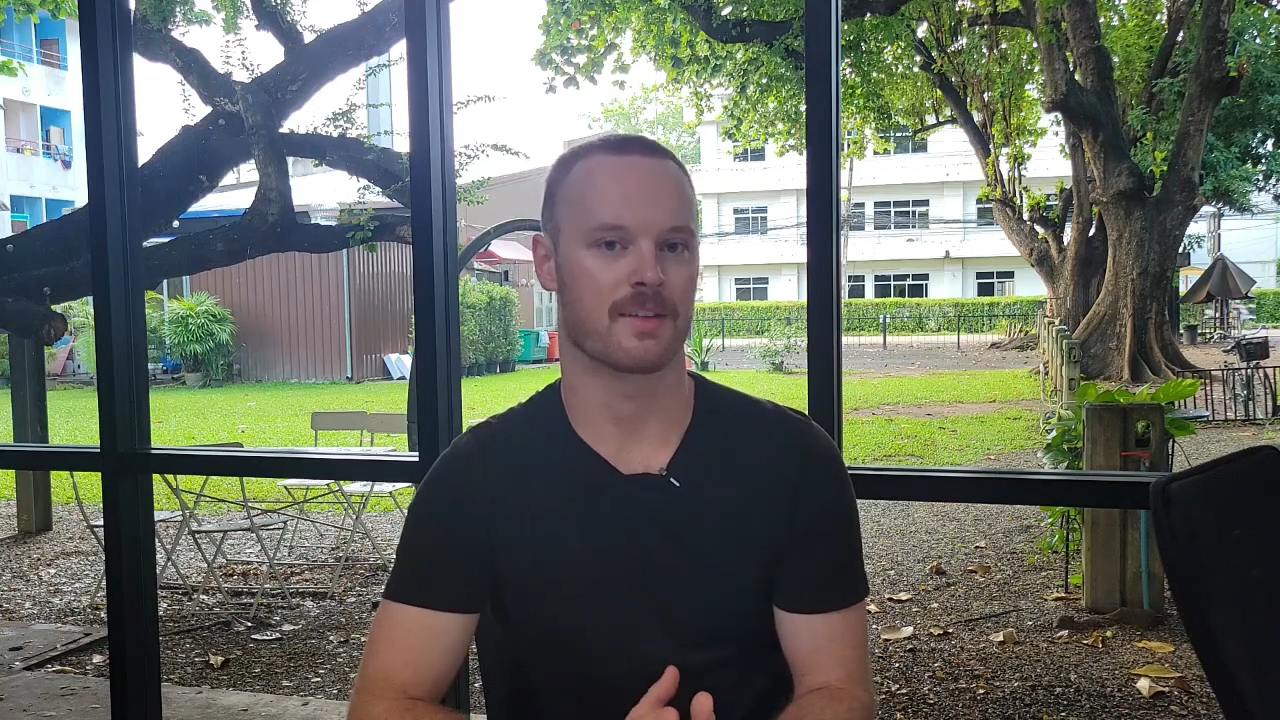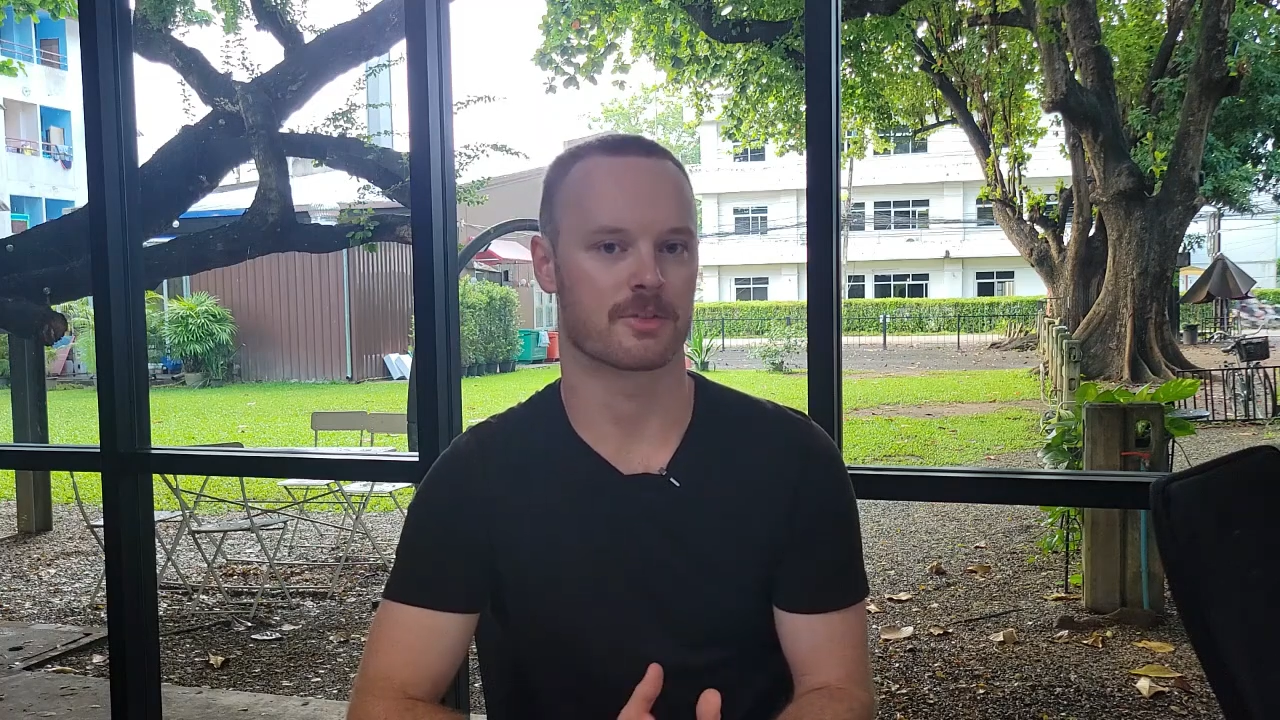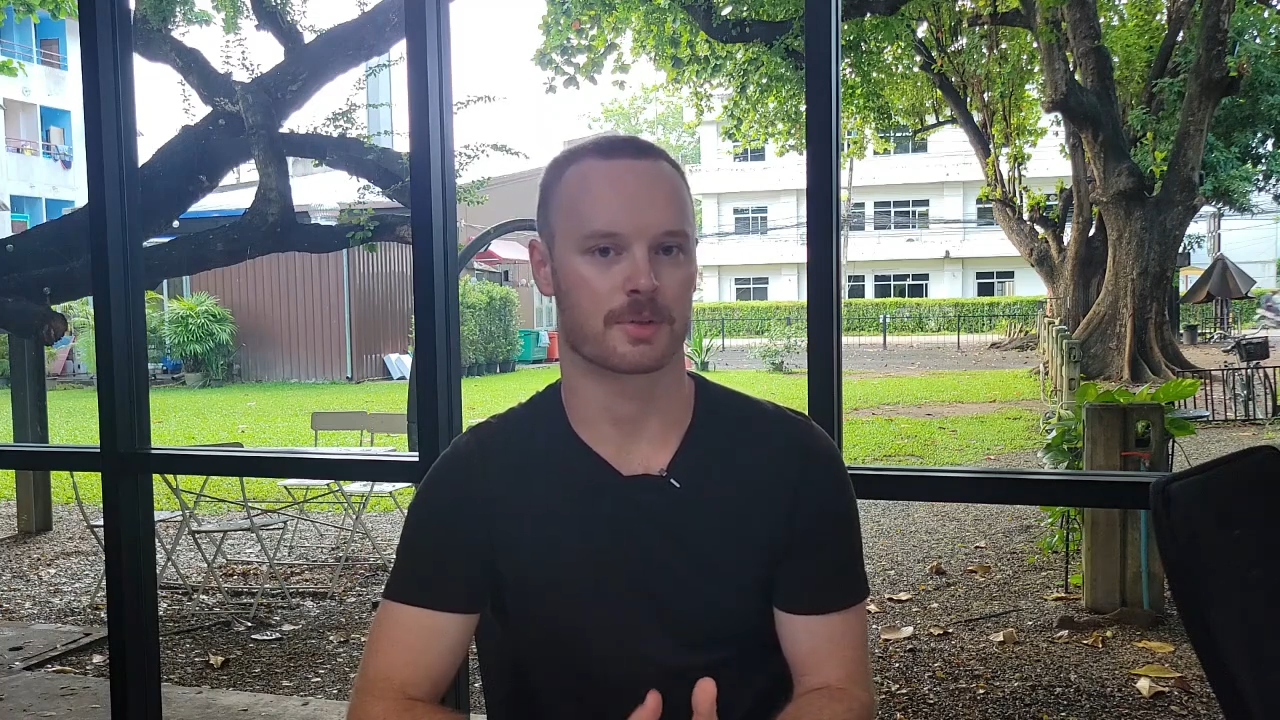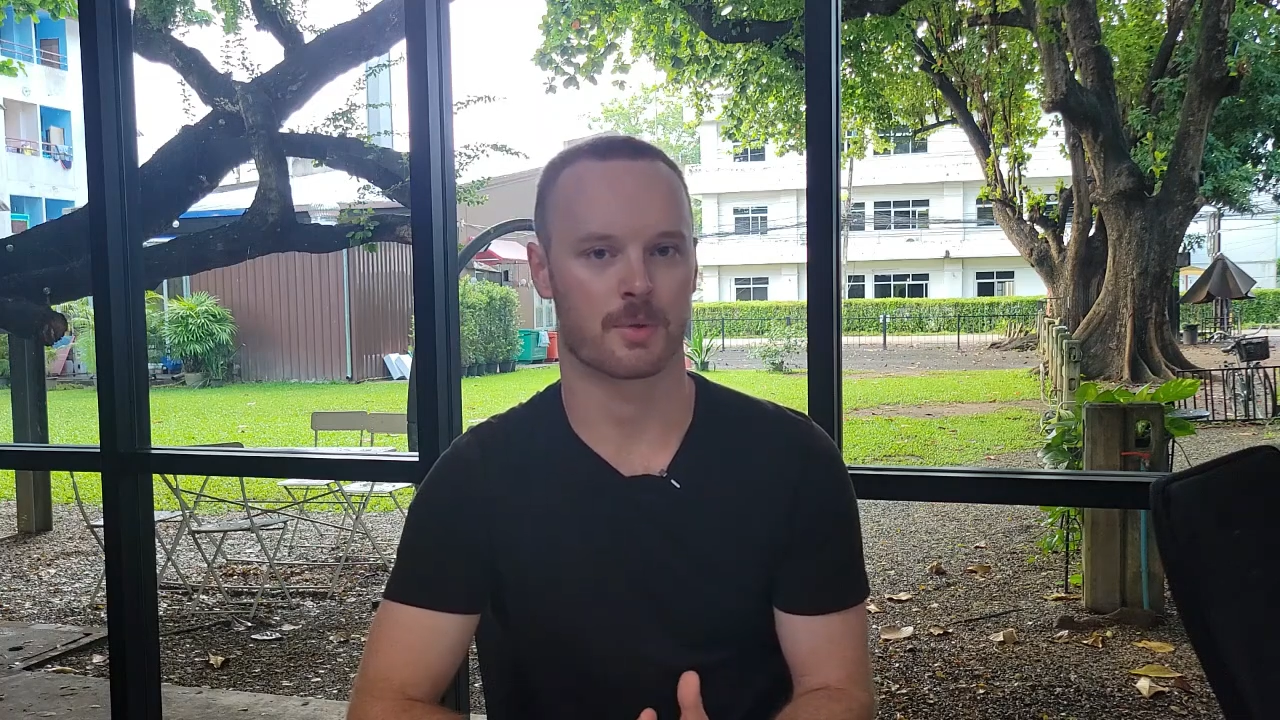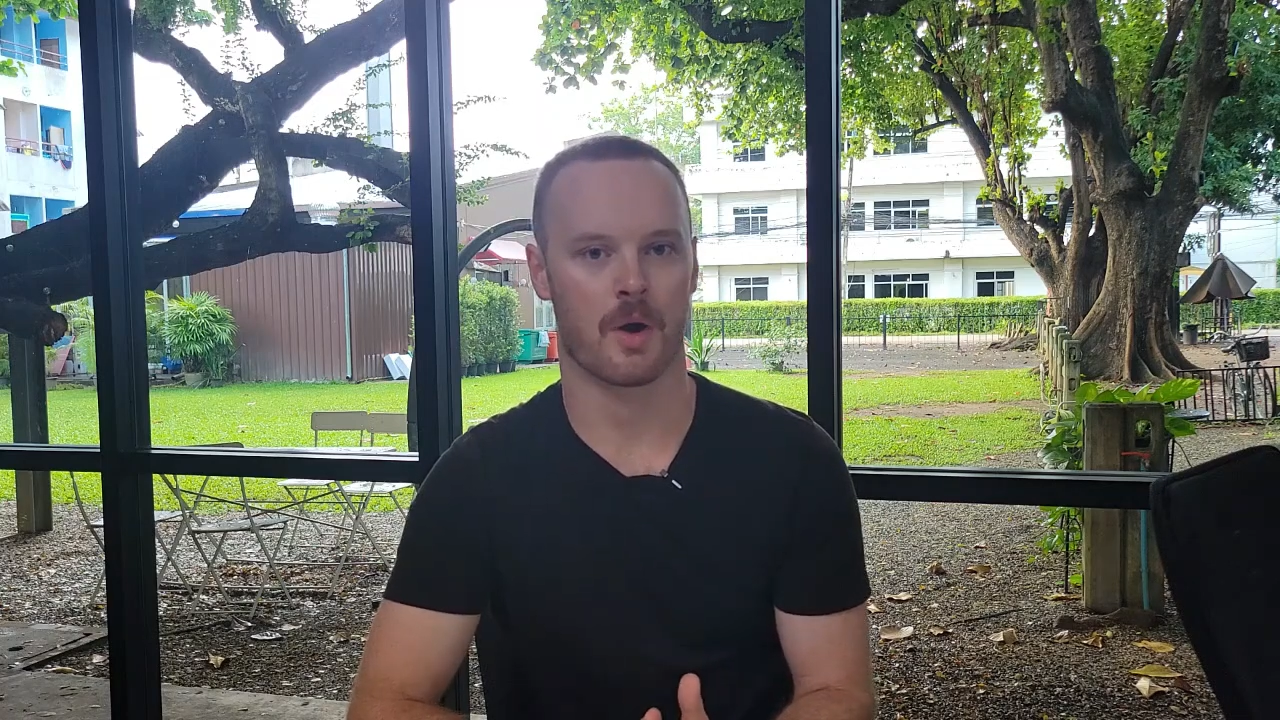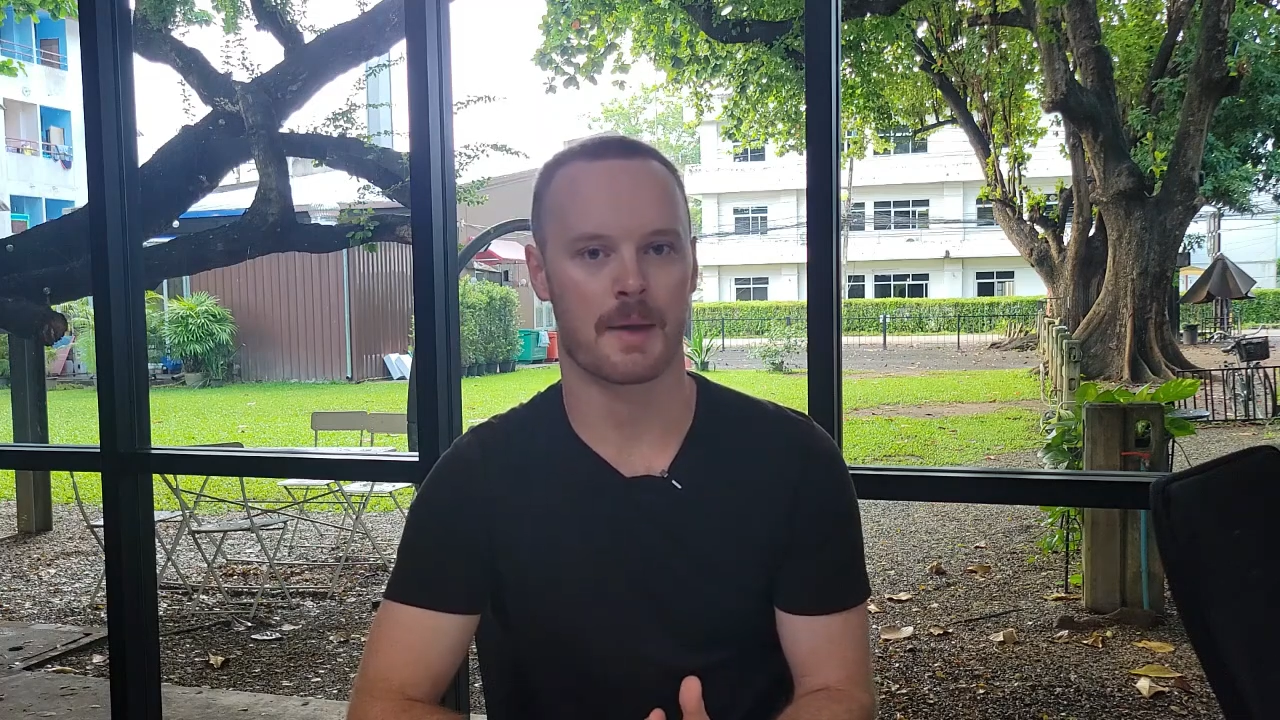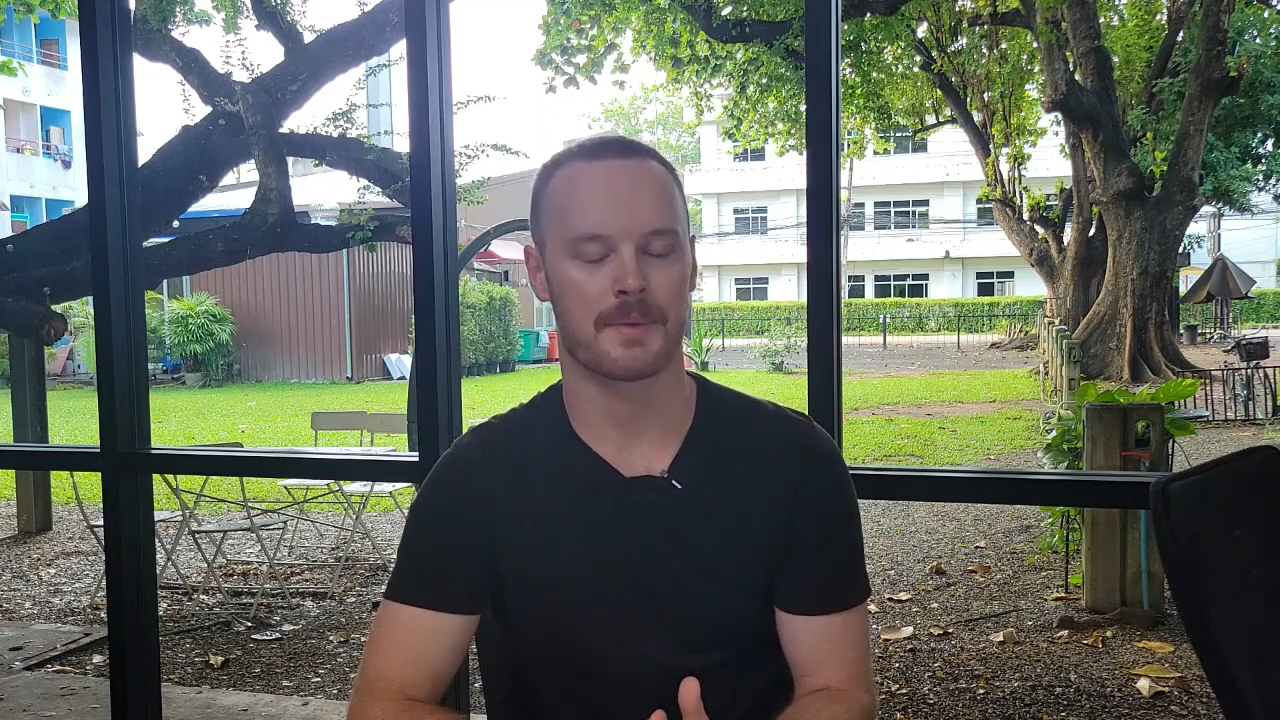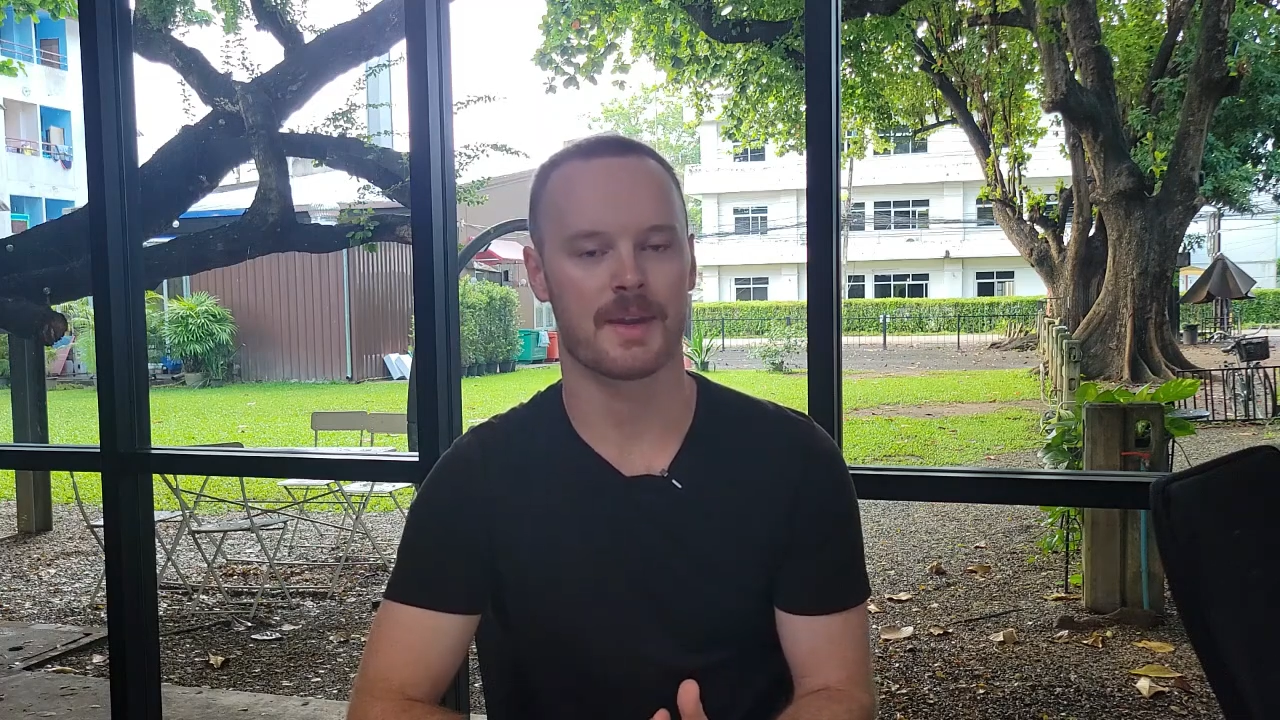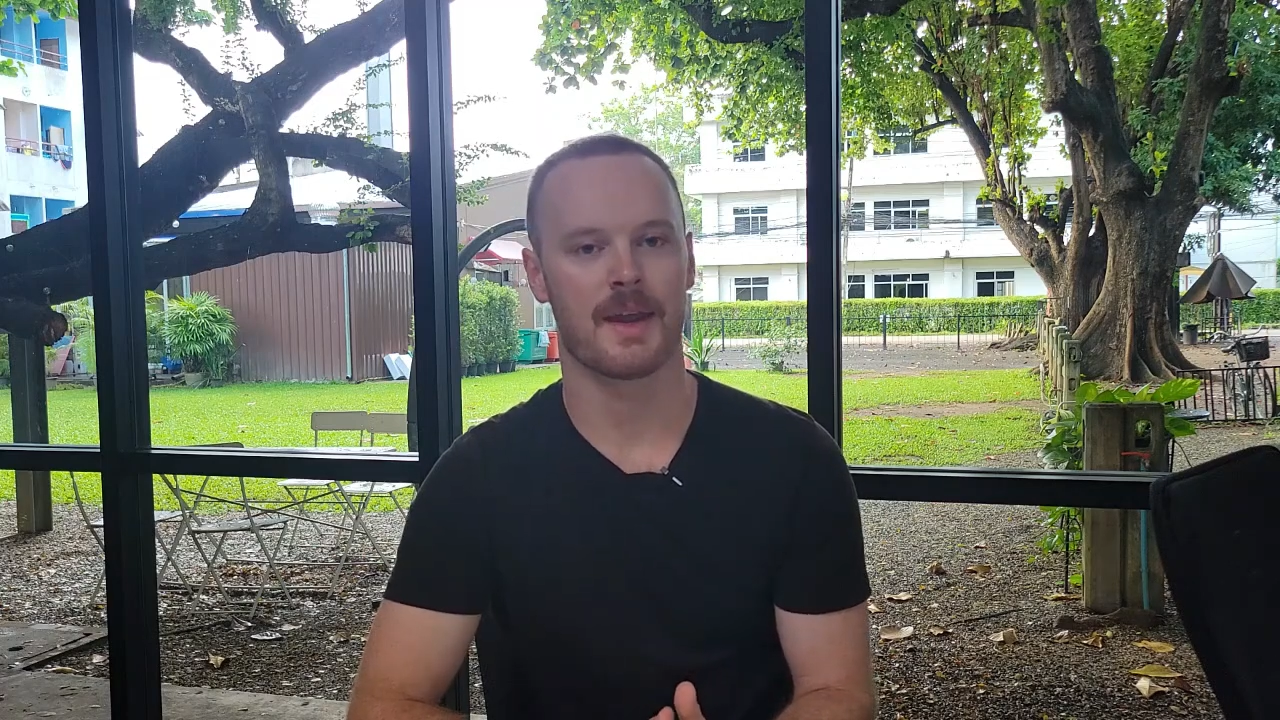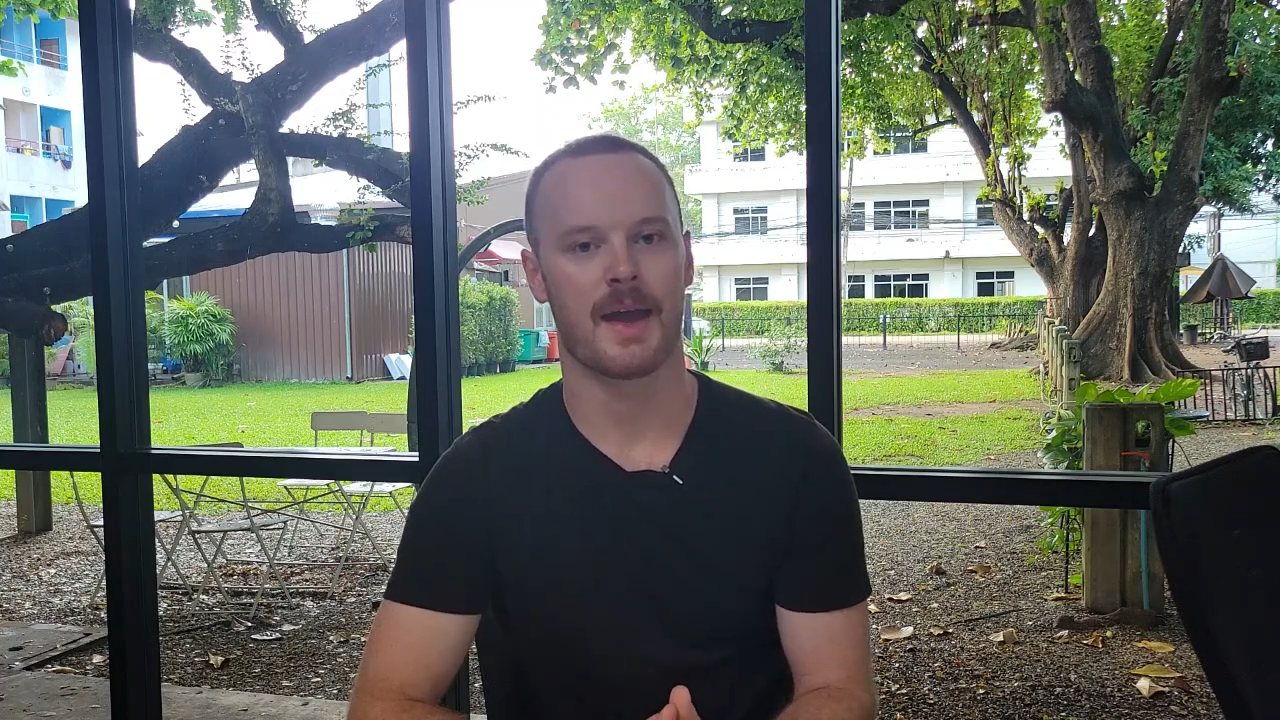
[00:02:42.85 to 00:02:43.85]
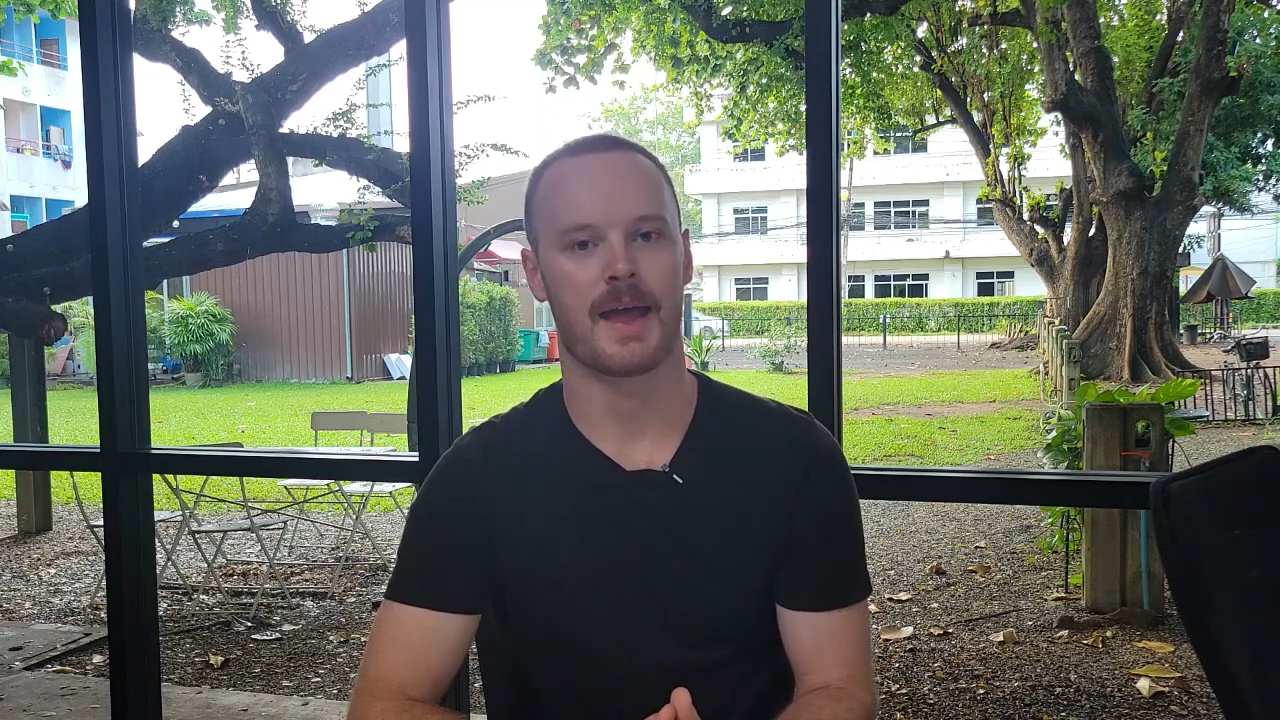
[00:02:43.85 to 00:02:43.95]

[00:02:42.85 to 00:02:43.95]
is a requirement,